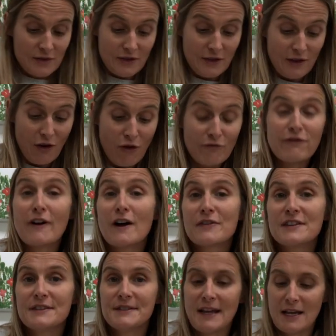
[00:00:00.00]
so that on
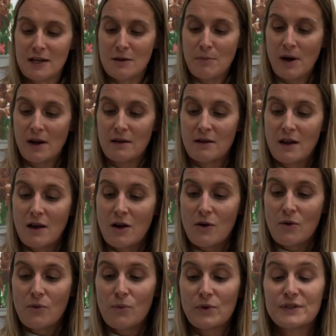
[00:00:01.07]
Father's Day you might
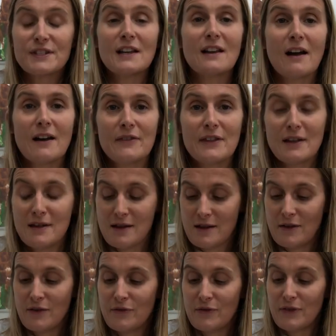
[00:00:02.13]
want to light the
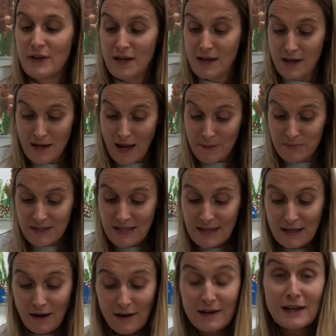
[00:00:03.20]
tea
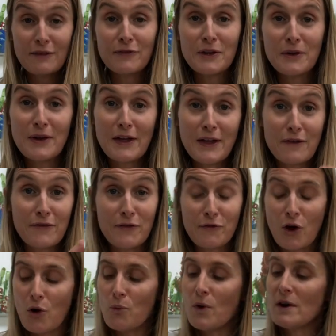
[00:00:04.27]
light if you've
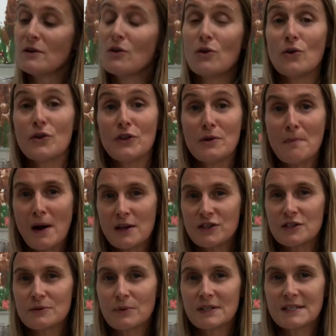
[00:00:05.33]
got one, or you might
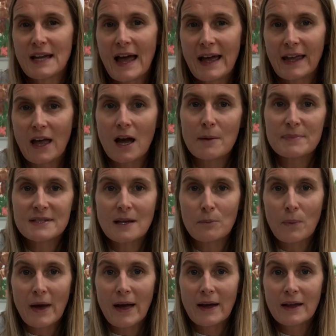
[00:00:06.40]
just want to hang it up
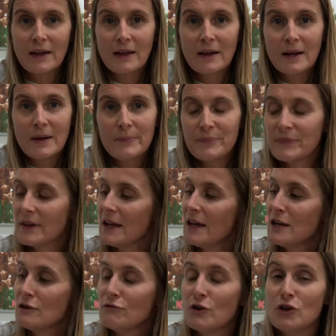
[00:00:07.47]
somewhere
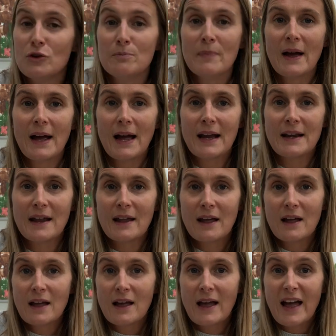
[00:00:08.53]
in a room and
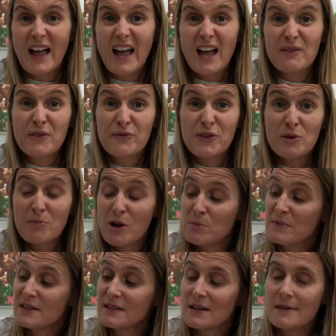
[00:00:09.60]
have a few
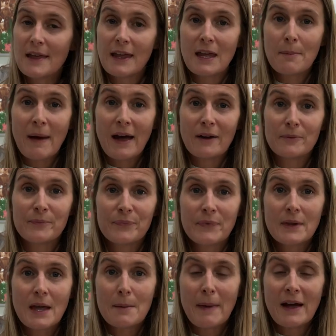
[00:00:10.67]
moments to think about
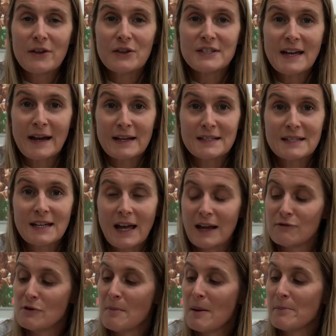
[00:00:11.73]
your dad
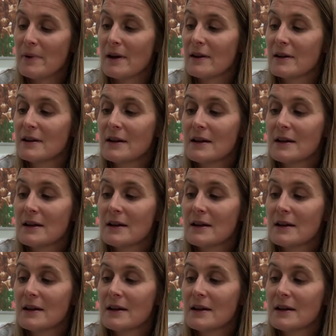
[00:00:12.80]
and remember